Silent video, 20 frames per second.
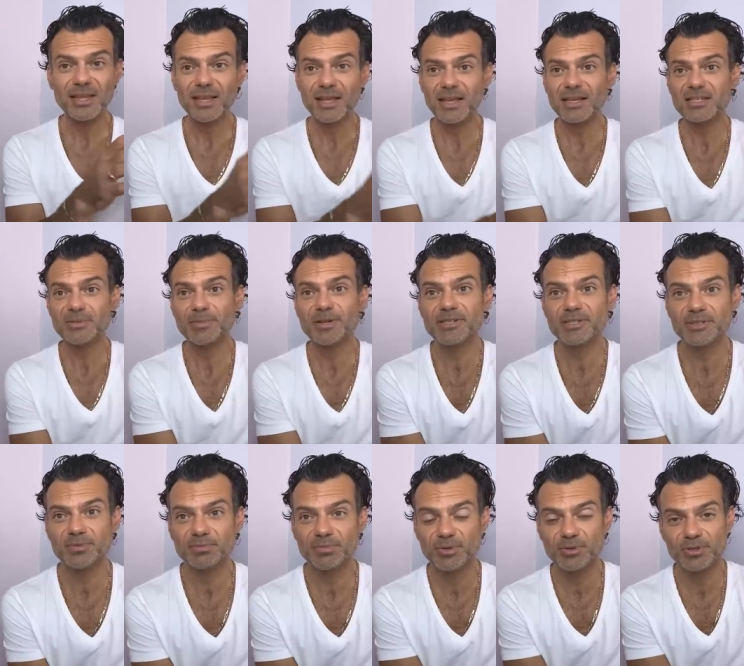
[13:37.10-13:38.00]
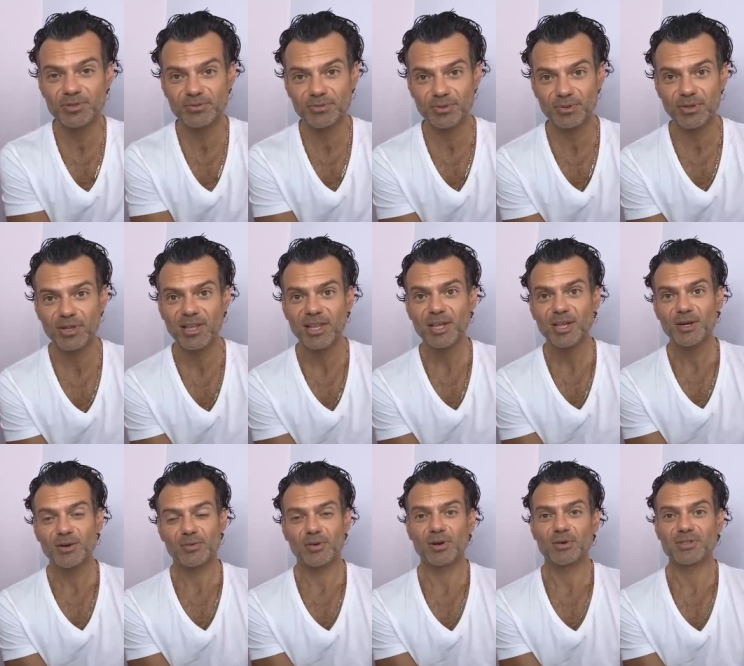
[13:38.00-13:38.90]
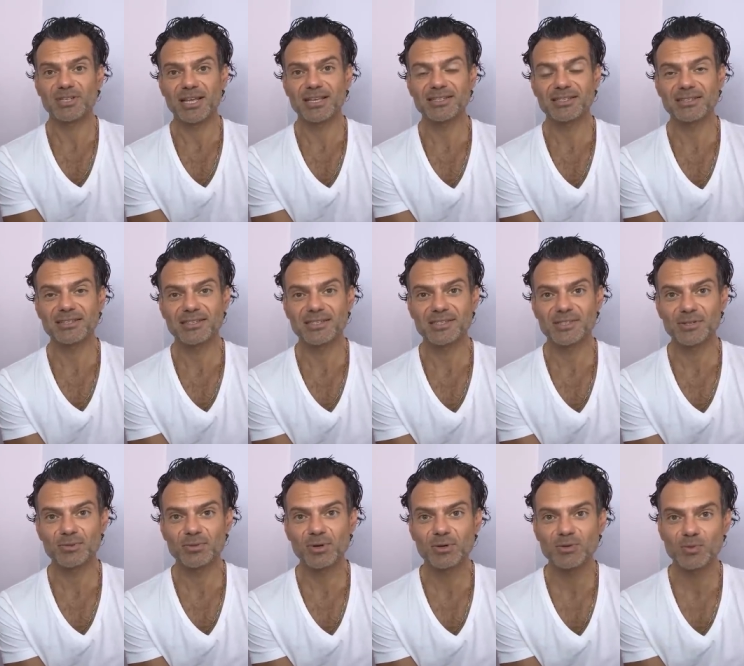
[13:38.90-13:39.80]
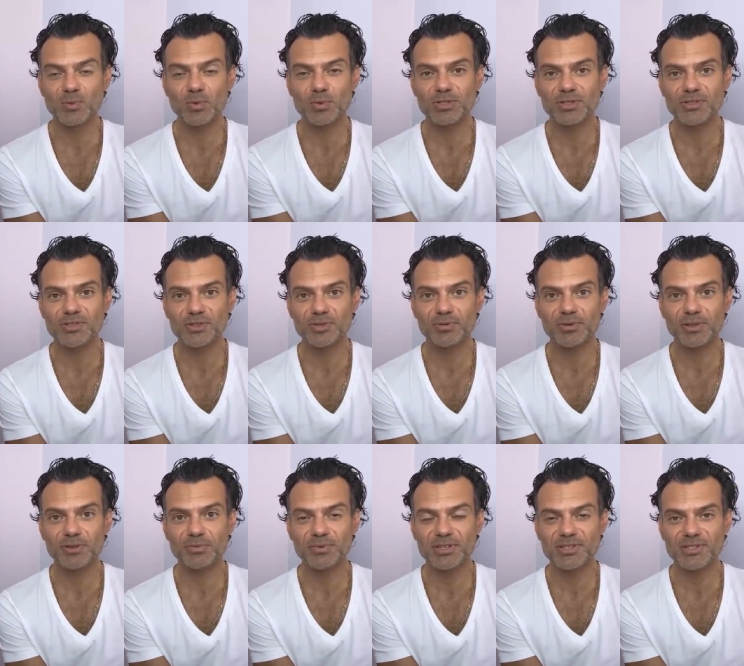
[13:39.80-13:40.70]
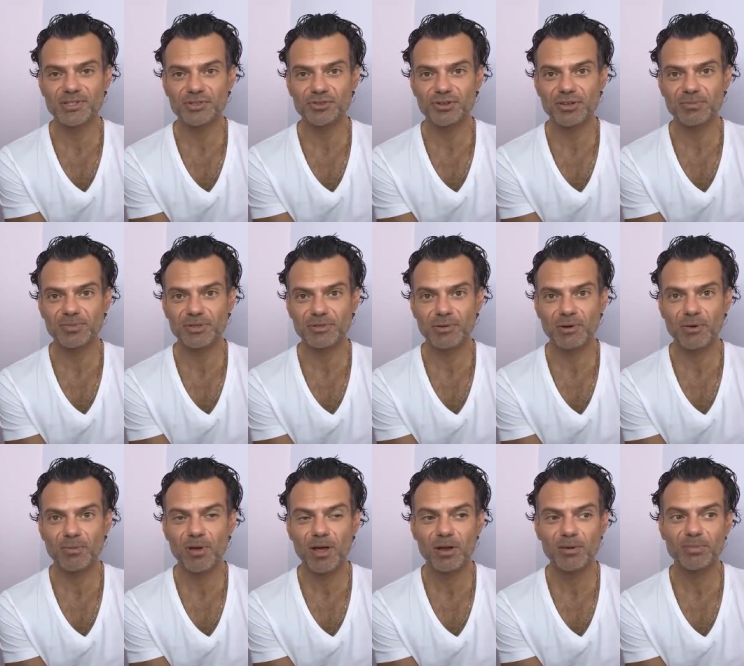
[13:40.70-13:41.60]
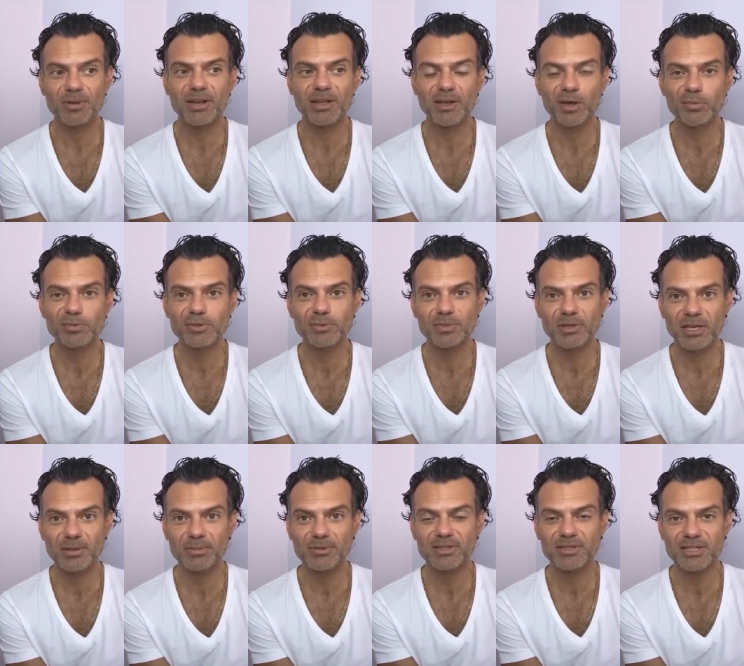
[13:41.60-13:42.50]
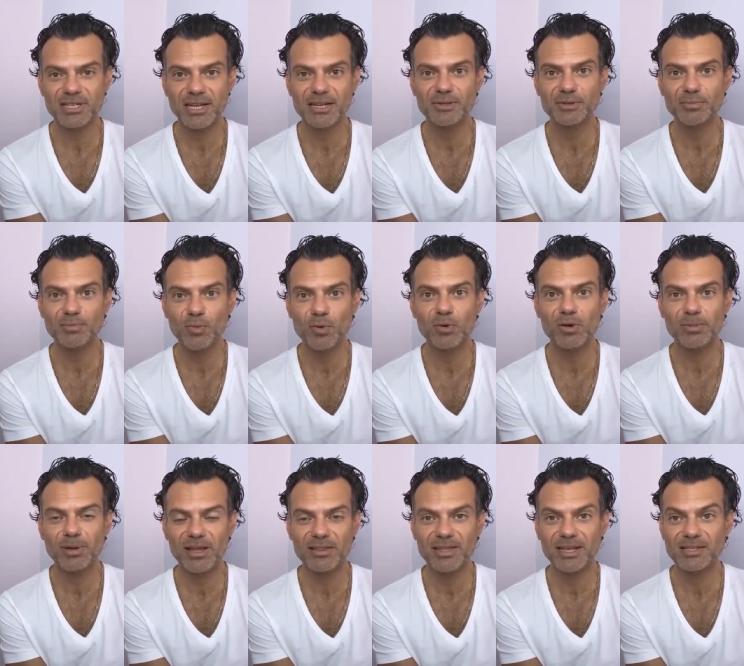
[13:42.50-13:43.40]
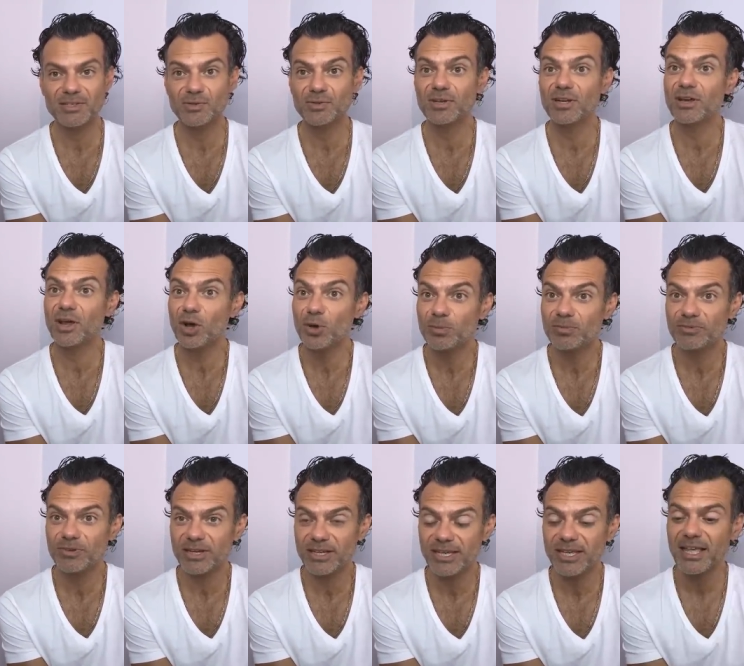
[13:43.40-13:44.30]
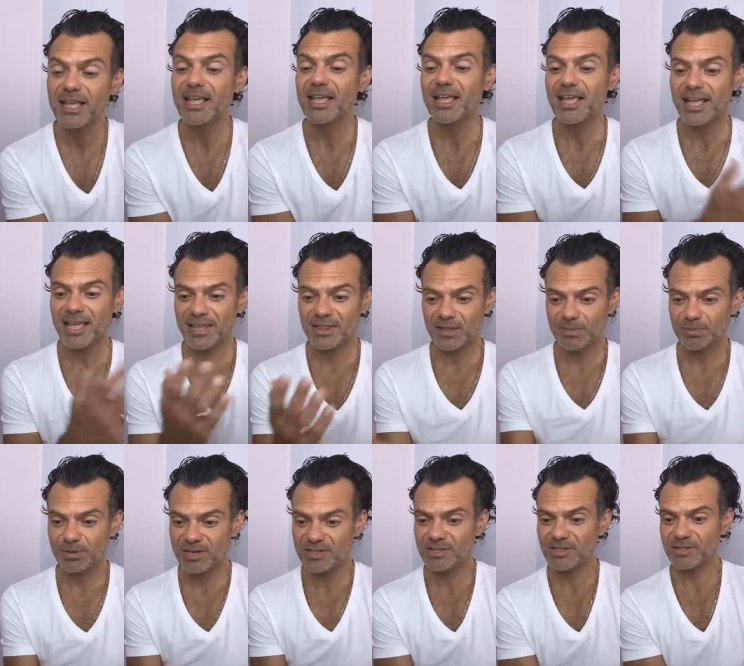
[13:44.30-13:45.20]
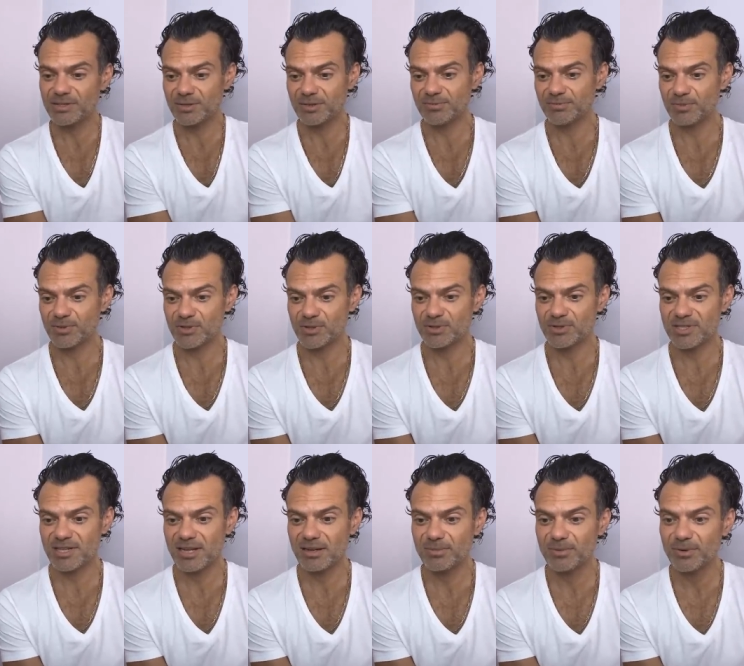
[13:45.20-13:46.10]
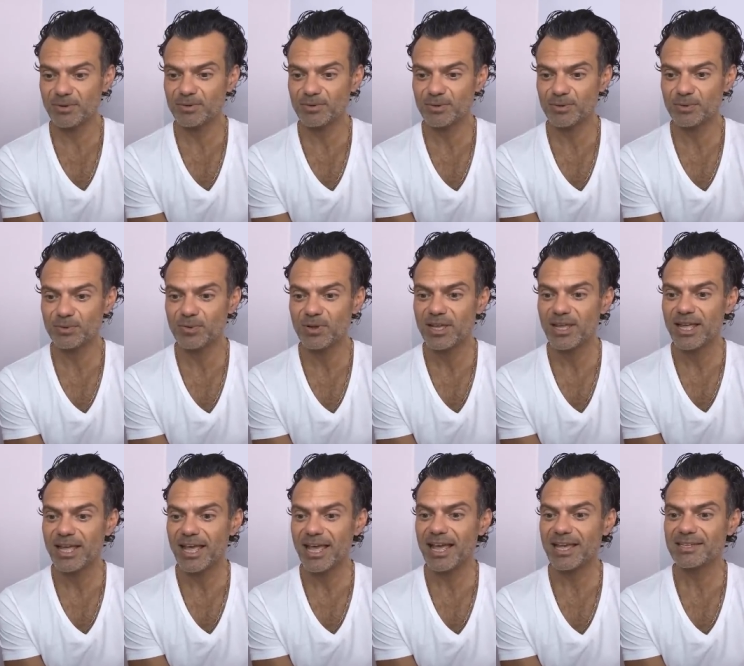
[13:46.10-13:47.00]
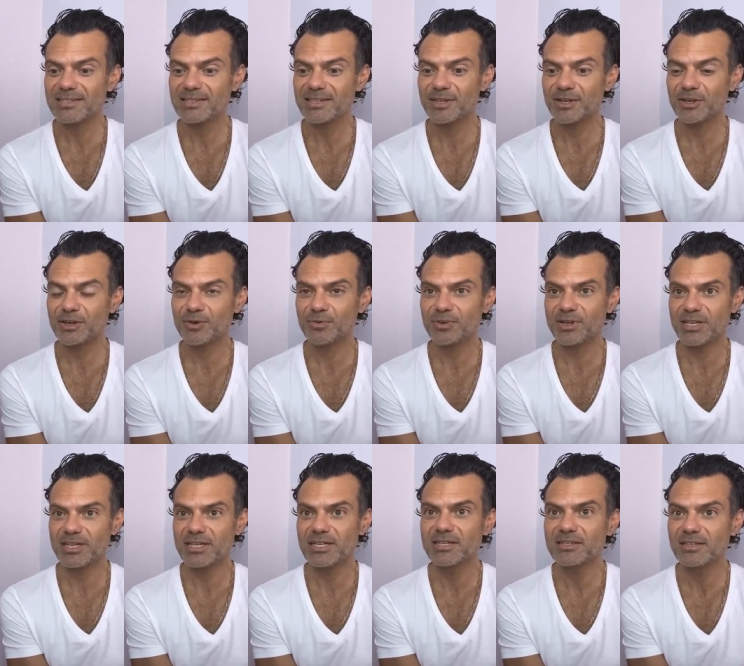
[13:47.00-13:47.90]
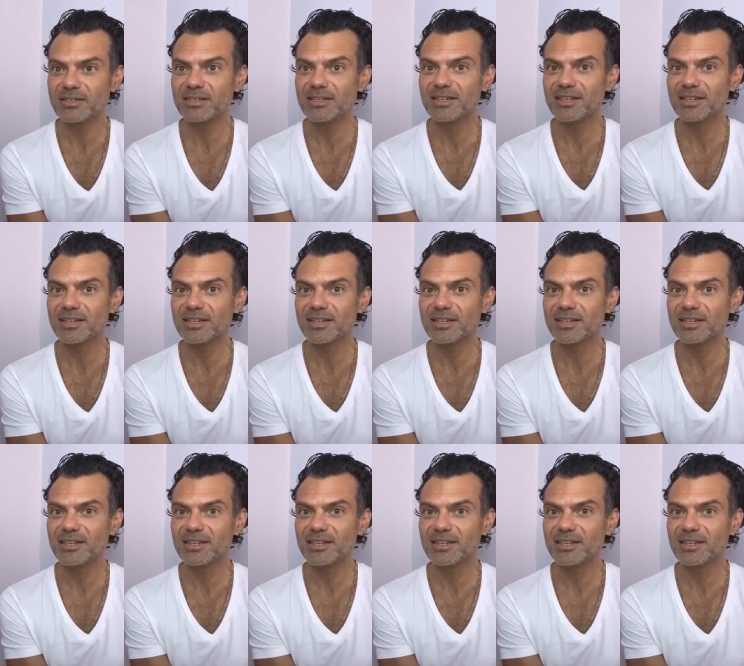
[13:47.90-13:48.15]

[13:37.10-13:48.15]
I smelt some beautiful rose essences and rose waters during a recent trip to Oman, but I hope to be able to tell you more about that soon. And hopefully, in the presence of Monsieur Salomon, who has agreed